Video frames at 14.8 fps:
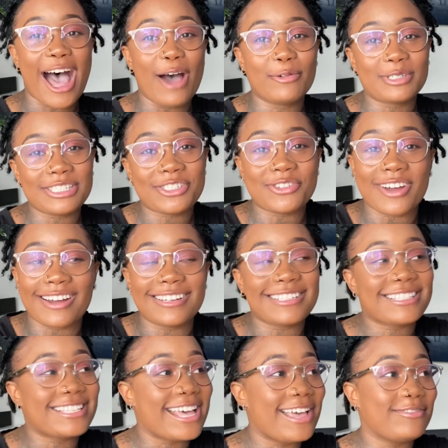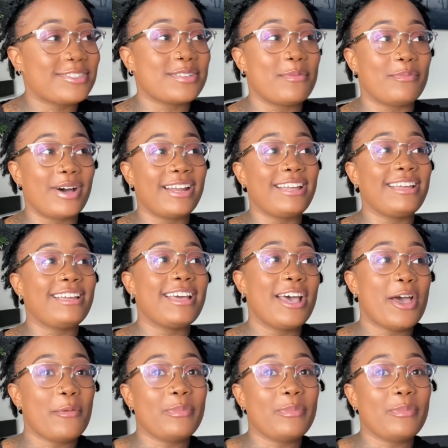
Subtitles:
I was trying to save some money,